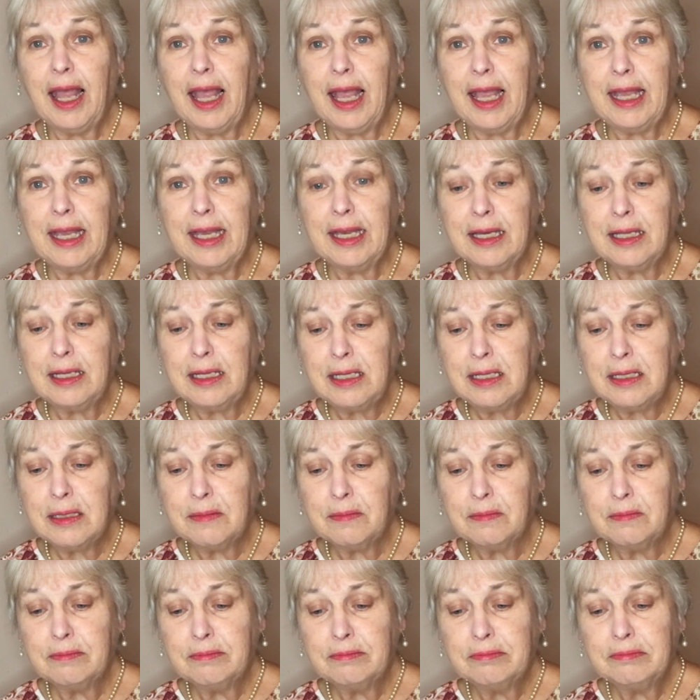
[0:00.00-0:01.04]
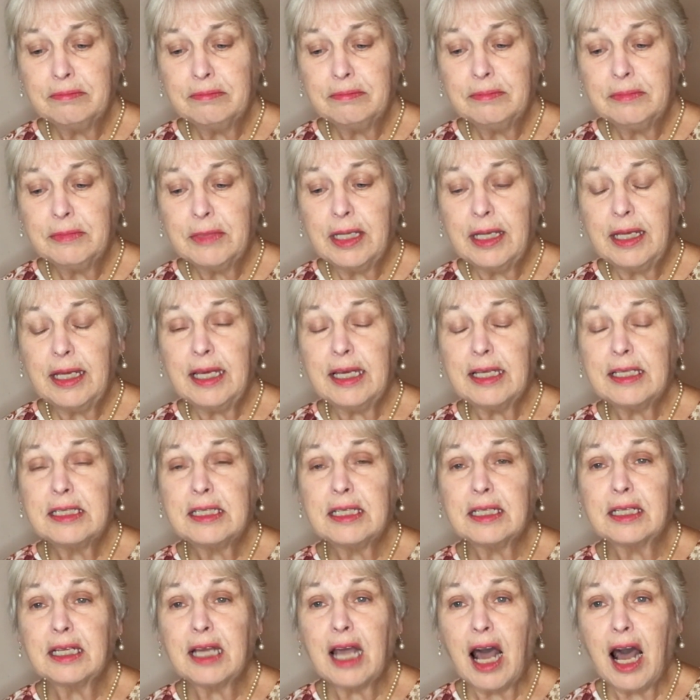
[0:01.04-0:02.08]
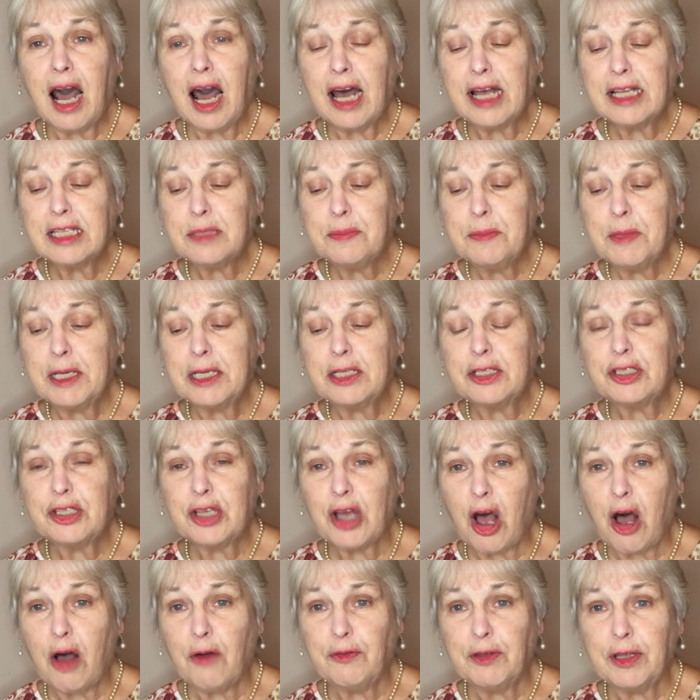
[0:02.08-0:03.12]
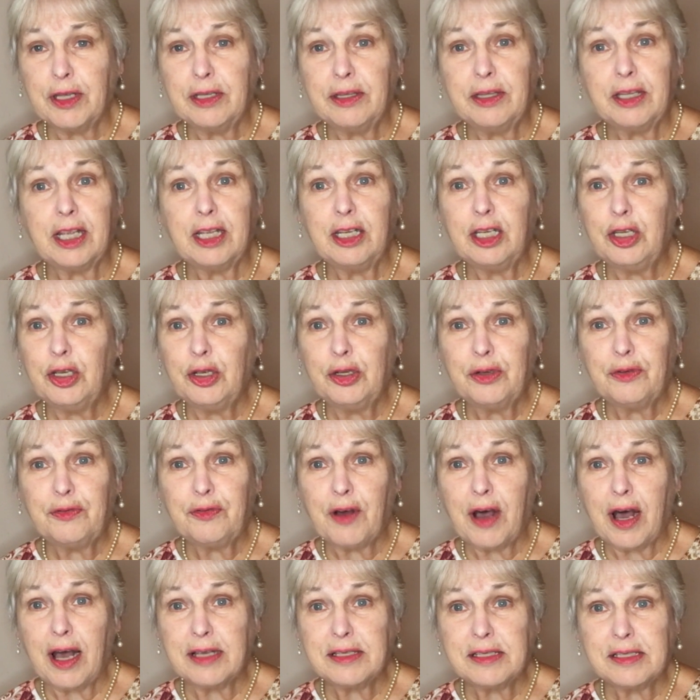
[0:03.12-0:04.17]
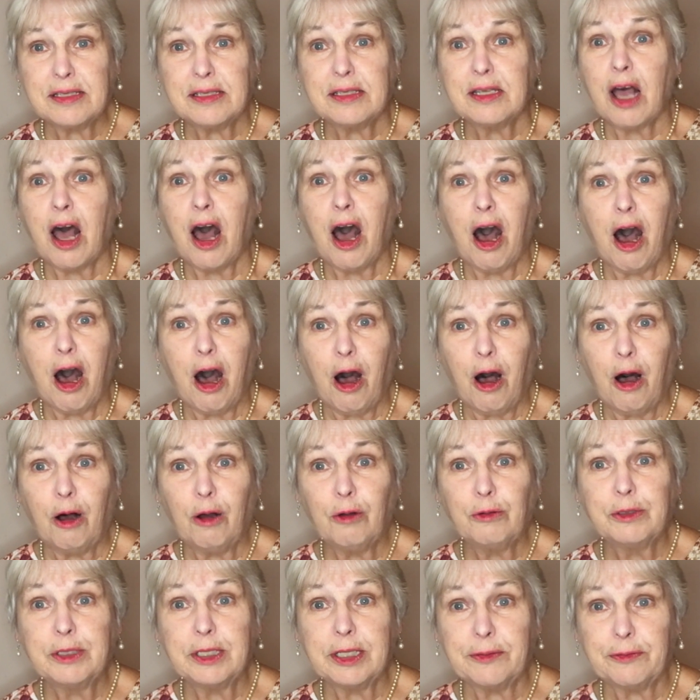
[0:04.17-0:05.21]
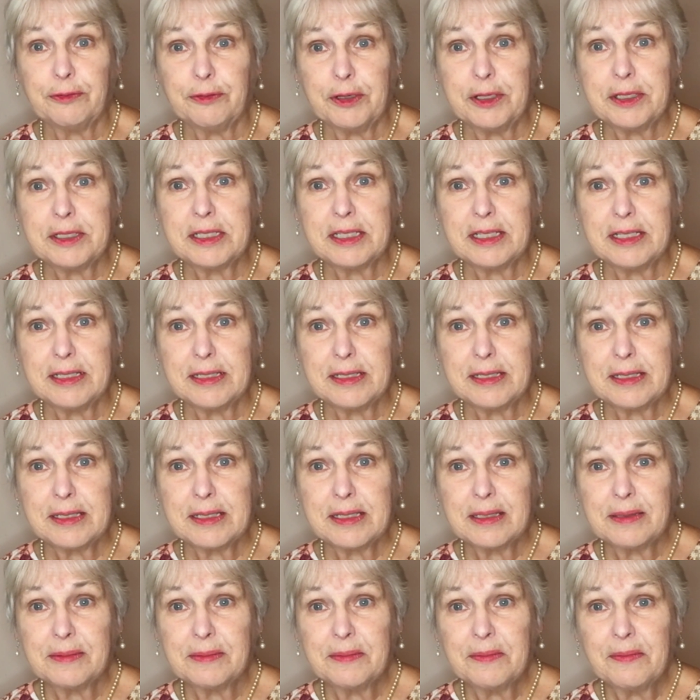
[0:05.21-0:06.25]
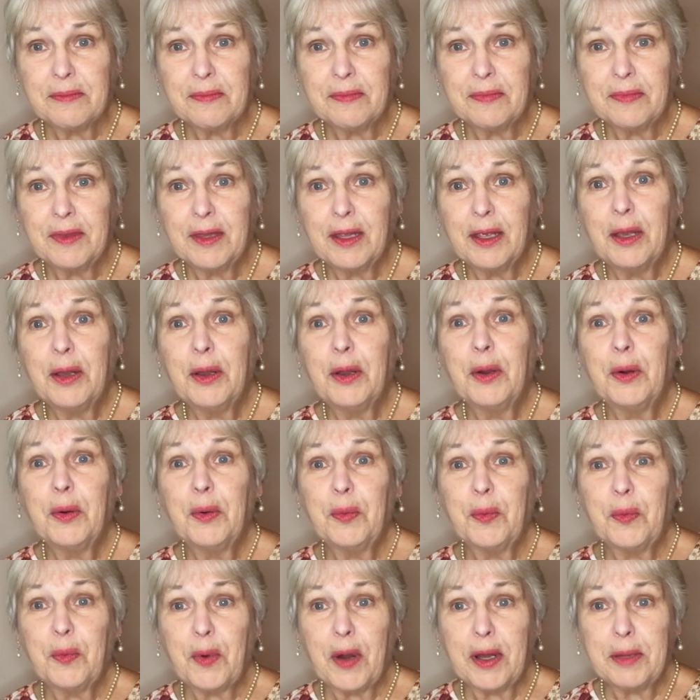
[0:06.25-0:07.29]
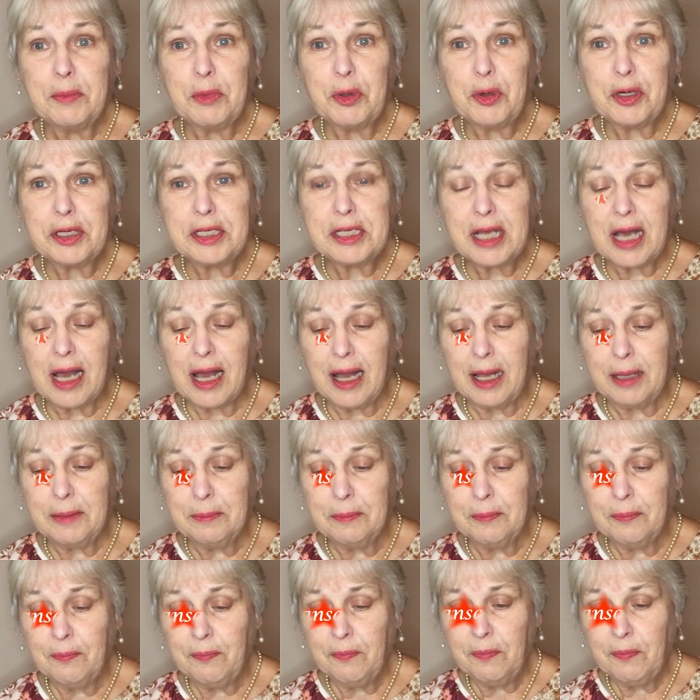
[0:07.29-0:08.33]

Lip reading: And it's a cosmic solvent that unifies all differences. One more time.